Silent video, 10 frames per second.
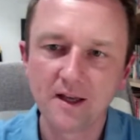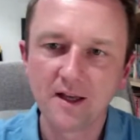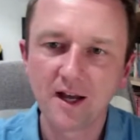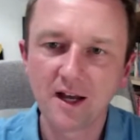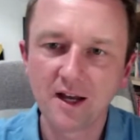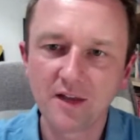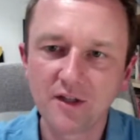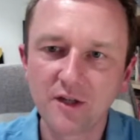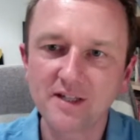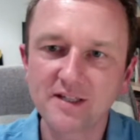
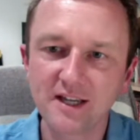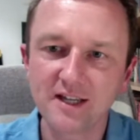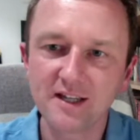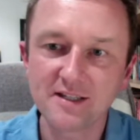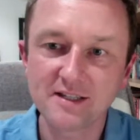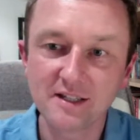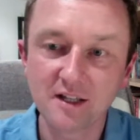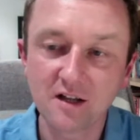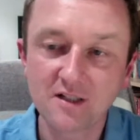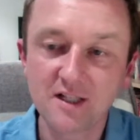The US state listed
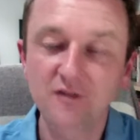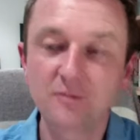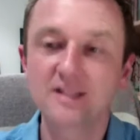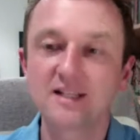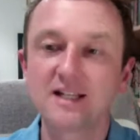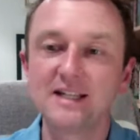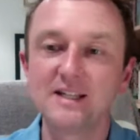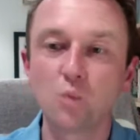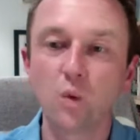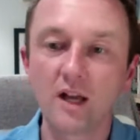last alphabetically
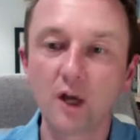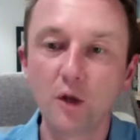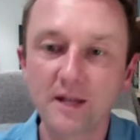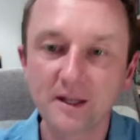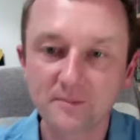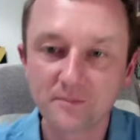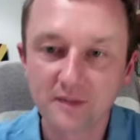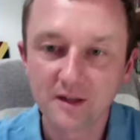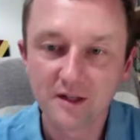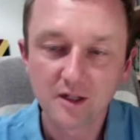is Wyoming.
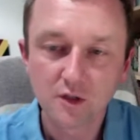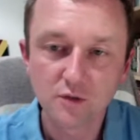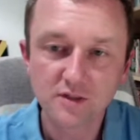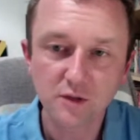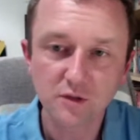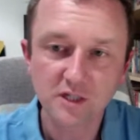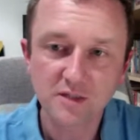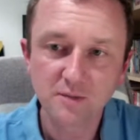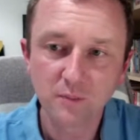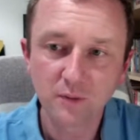To a single
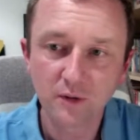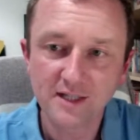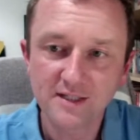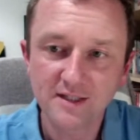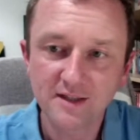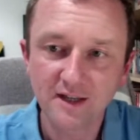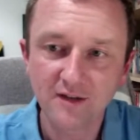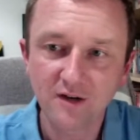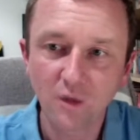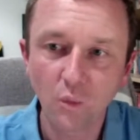decimal point,
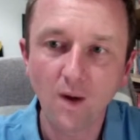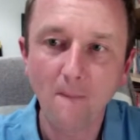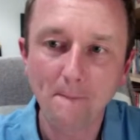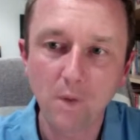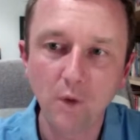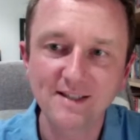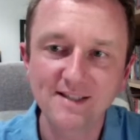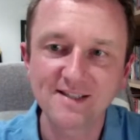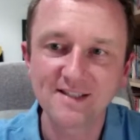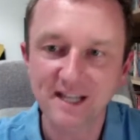there are
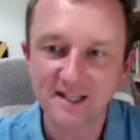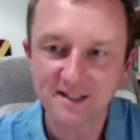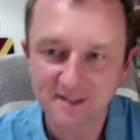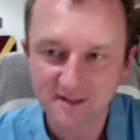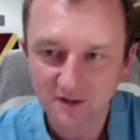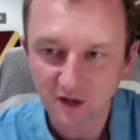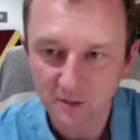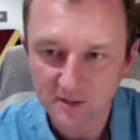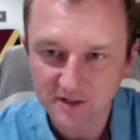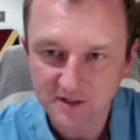1.6
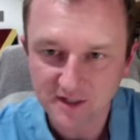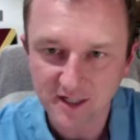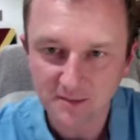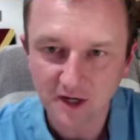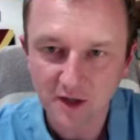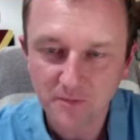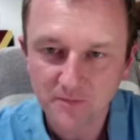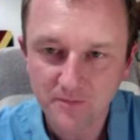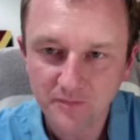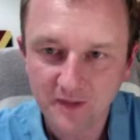kilometers in a mile.
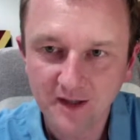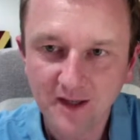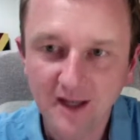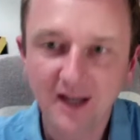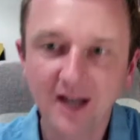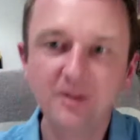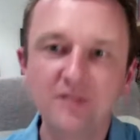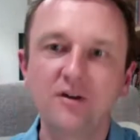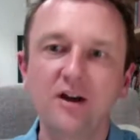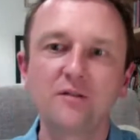How many
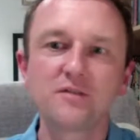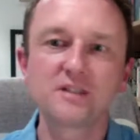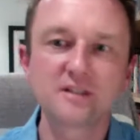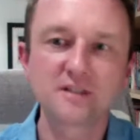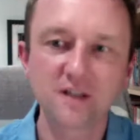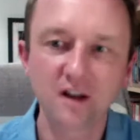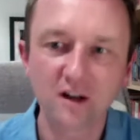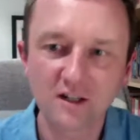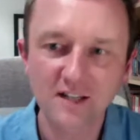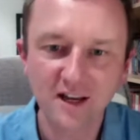valves does the
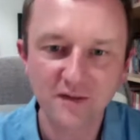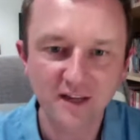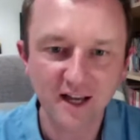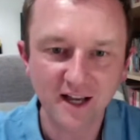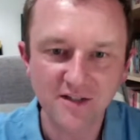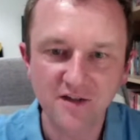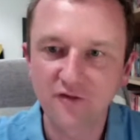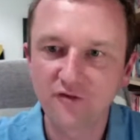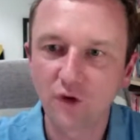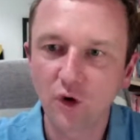heart have? It has
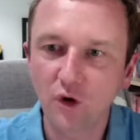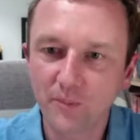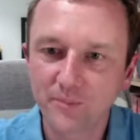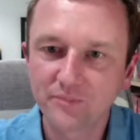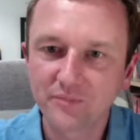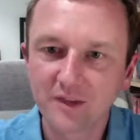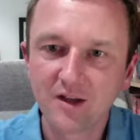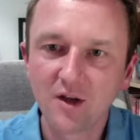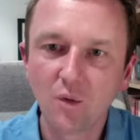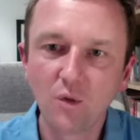4.
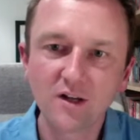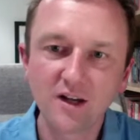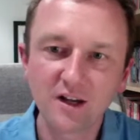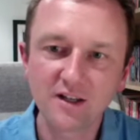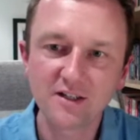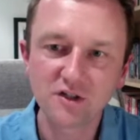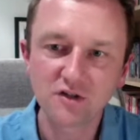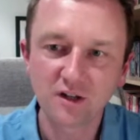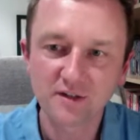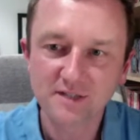What color is a
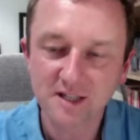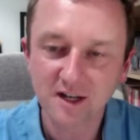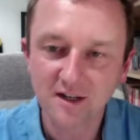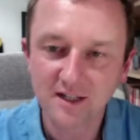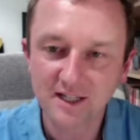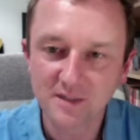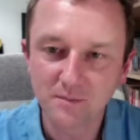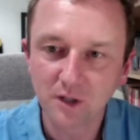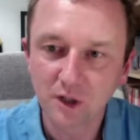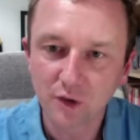giraffe's tongue? It is
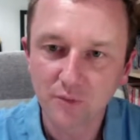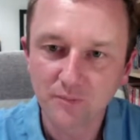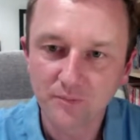blue.